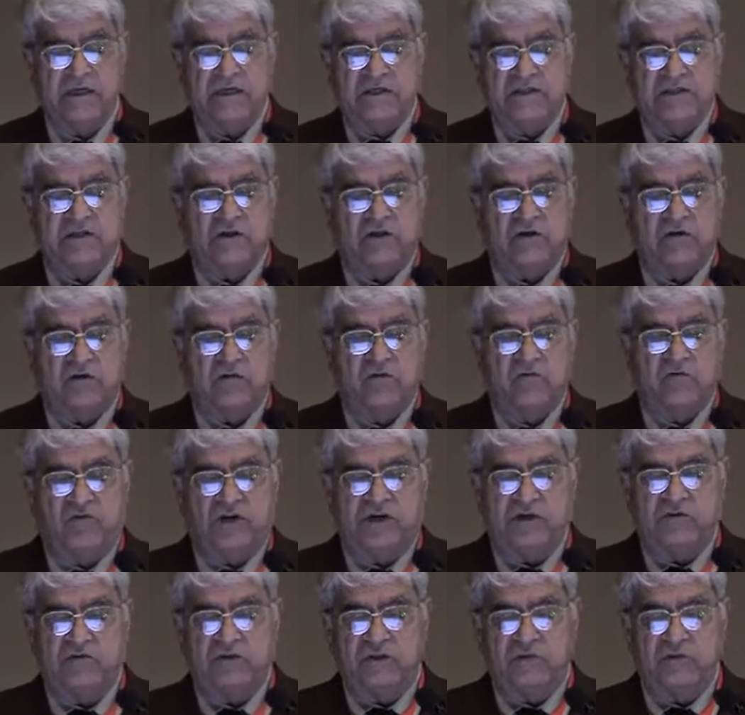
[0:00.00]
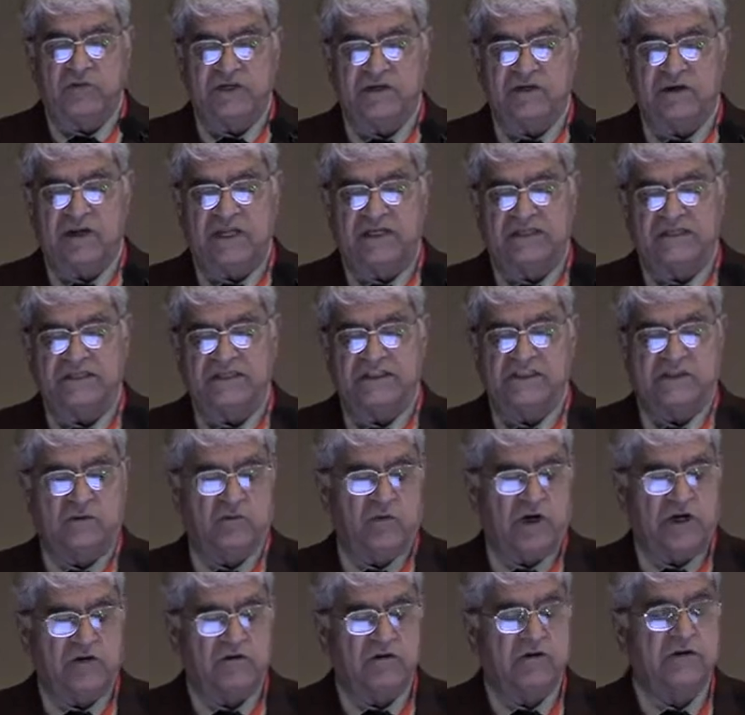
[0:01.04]
So what do the mineralization
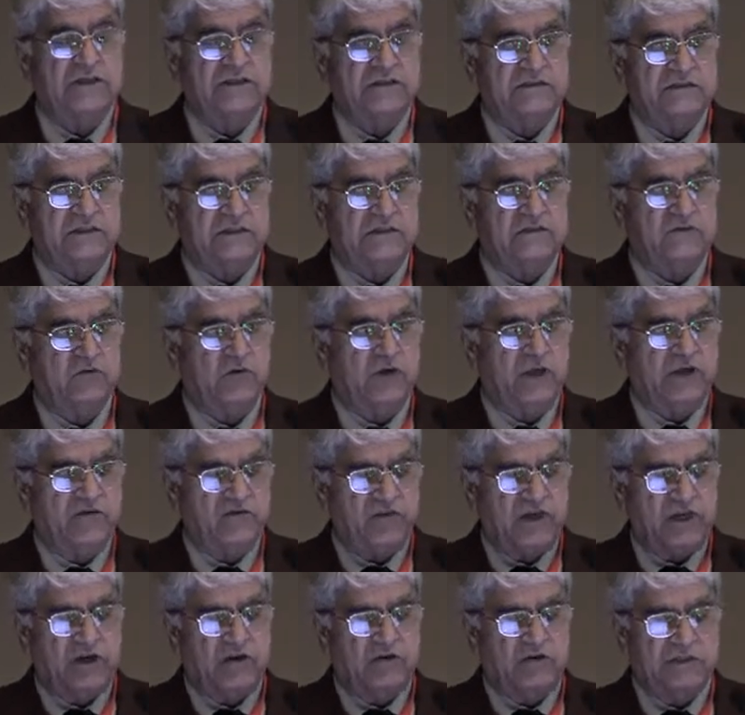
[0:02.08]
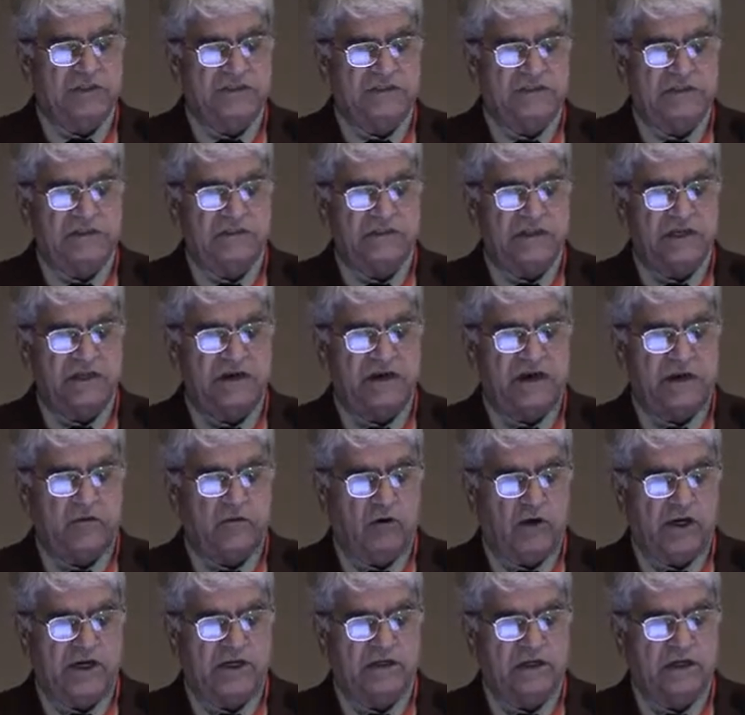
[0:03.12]
modulators are doing? We know this thing. They
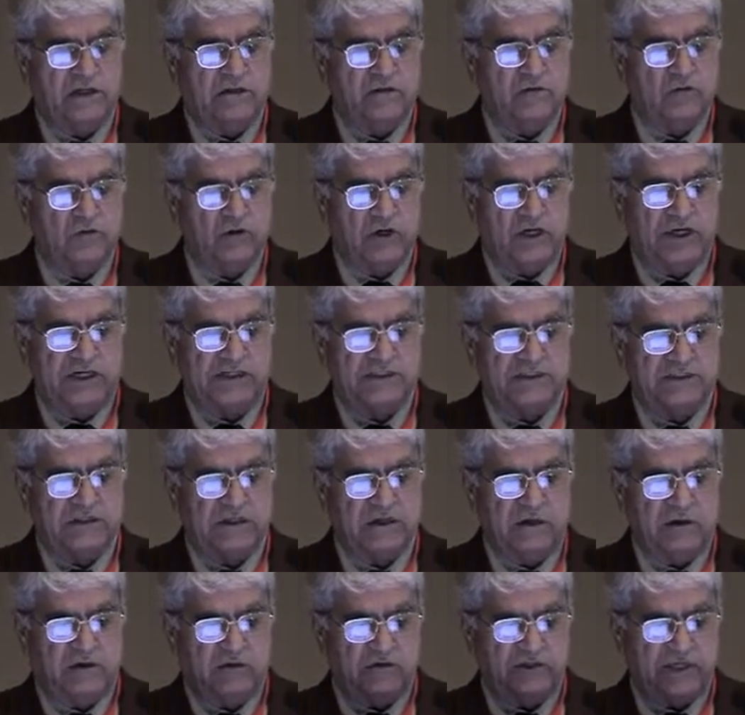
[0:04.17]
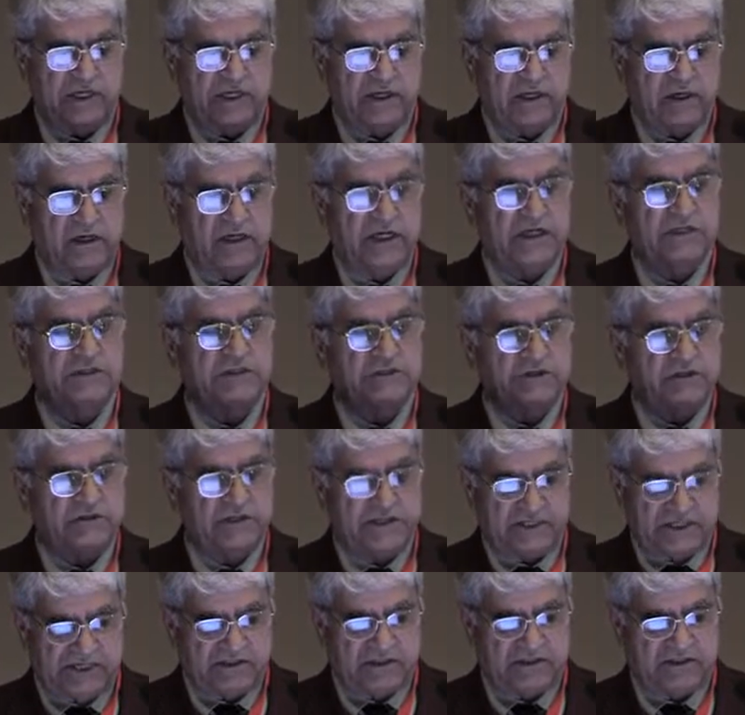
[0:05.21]
regulate nucleation growth, aggregation,
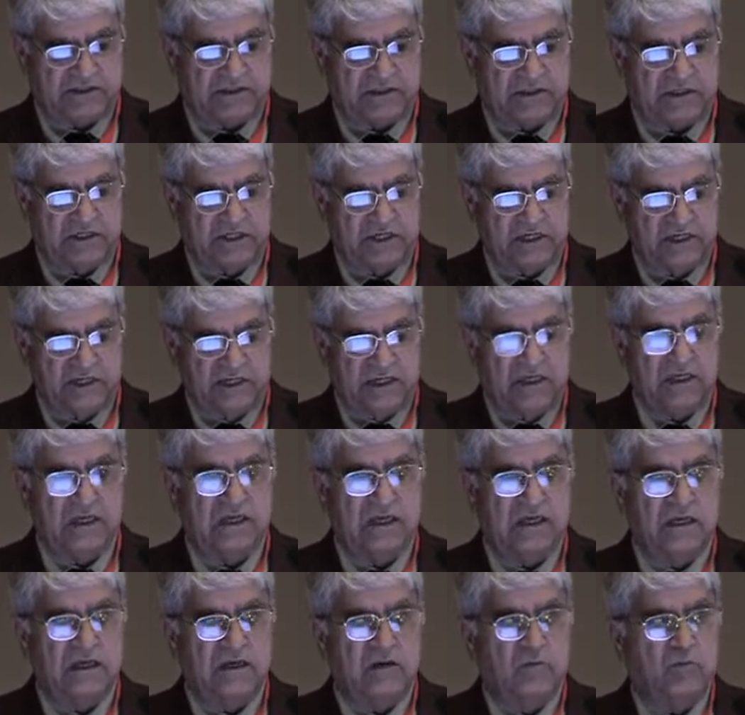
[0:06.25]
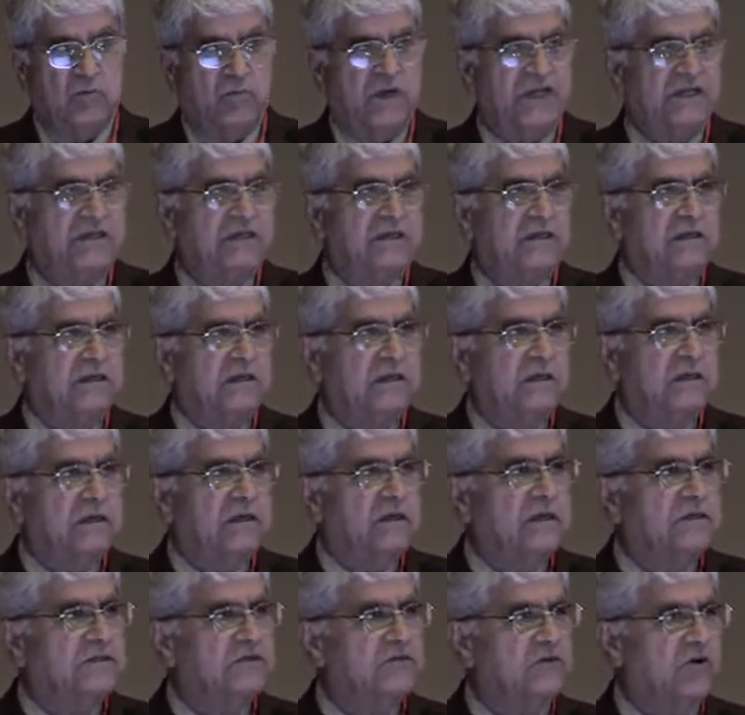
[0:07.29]
retention. But
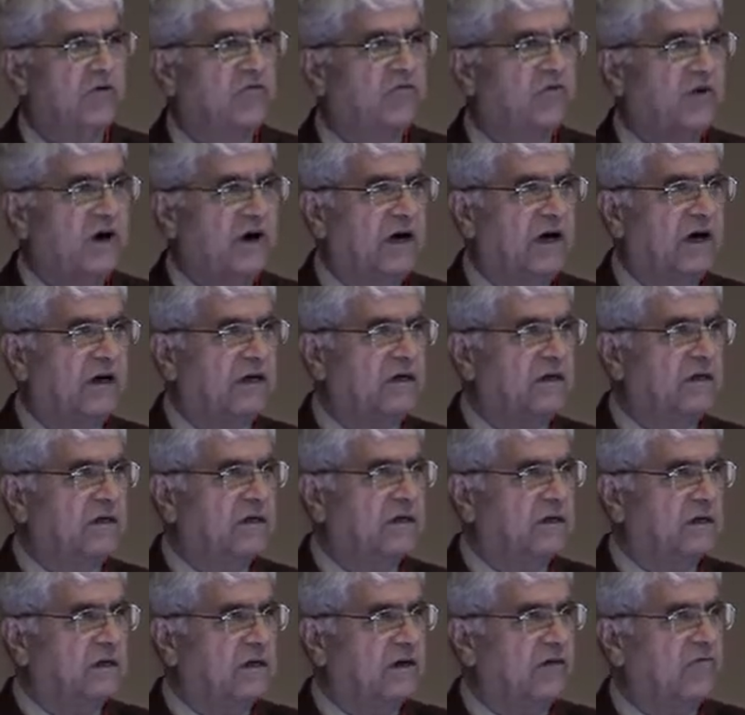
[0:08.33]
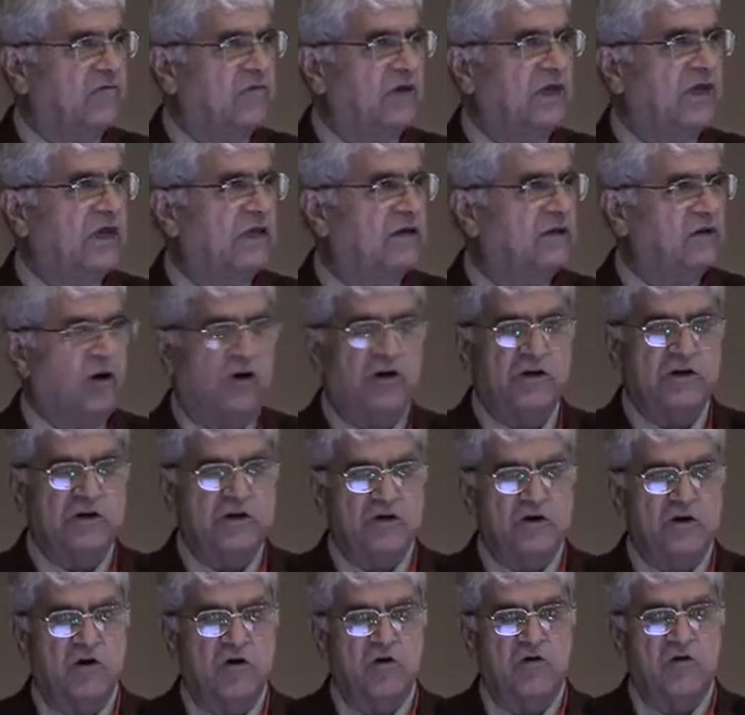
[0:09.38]
so far, we don't
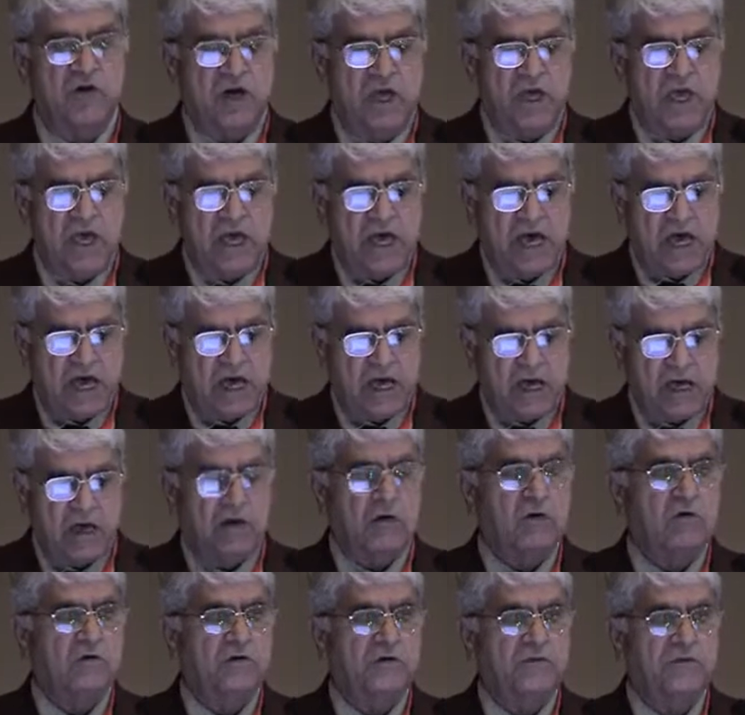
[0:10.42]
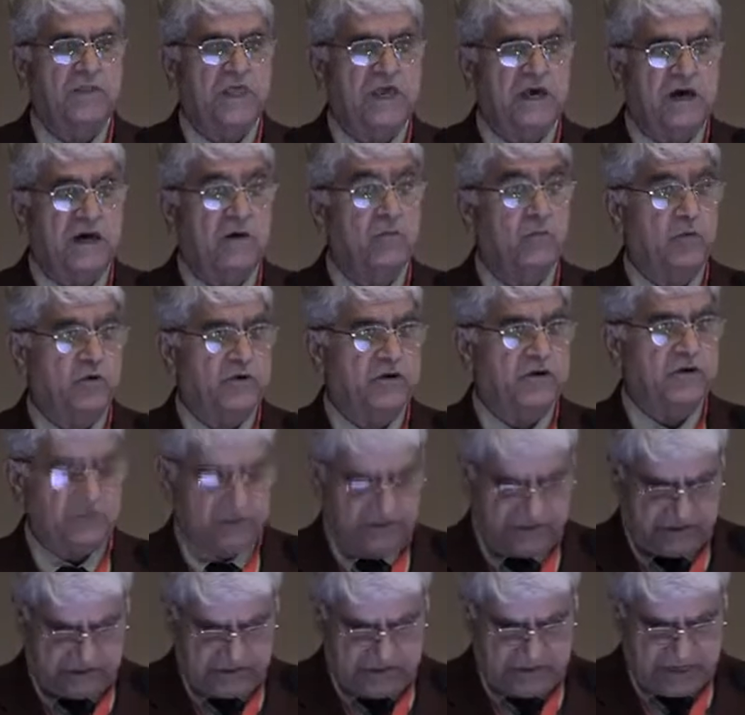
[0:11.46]
know how they are
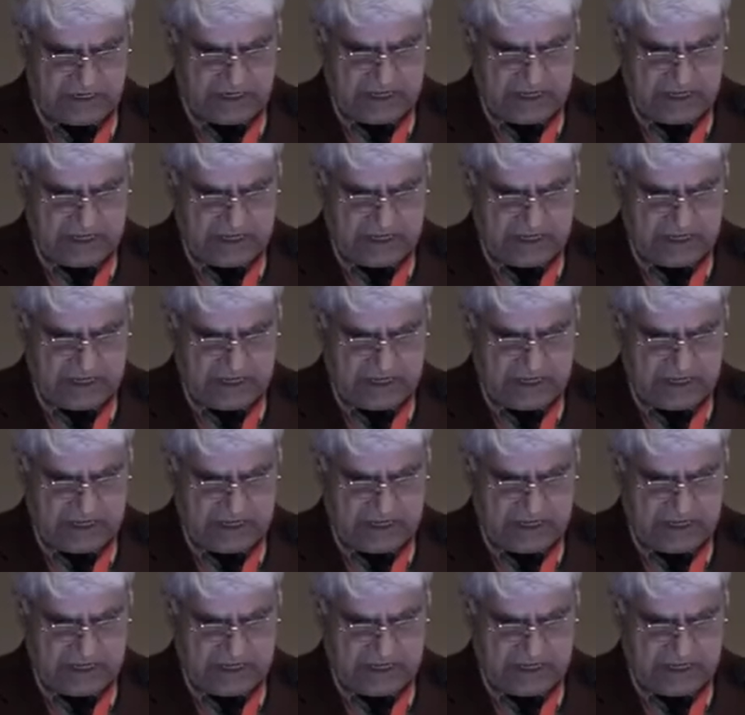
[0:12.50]
produced.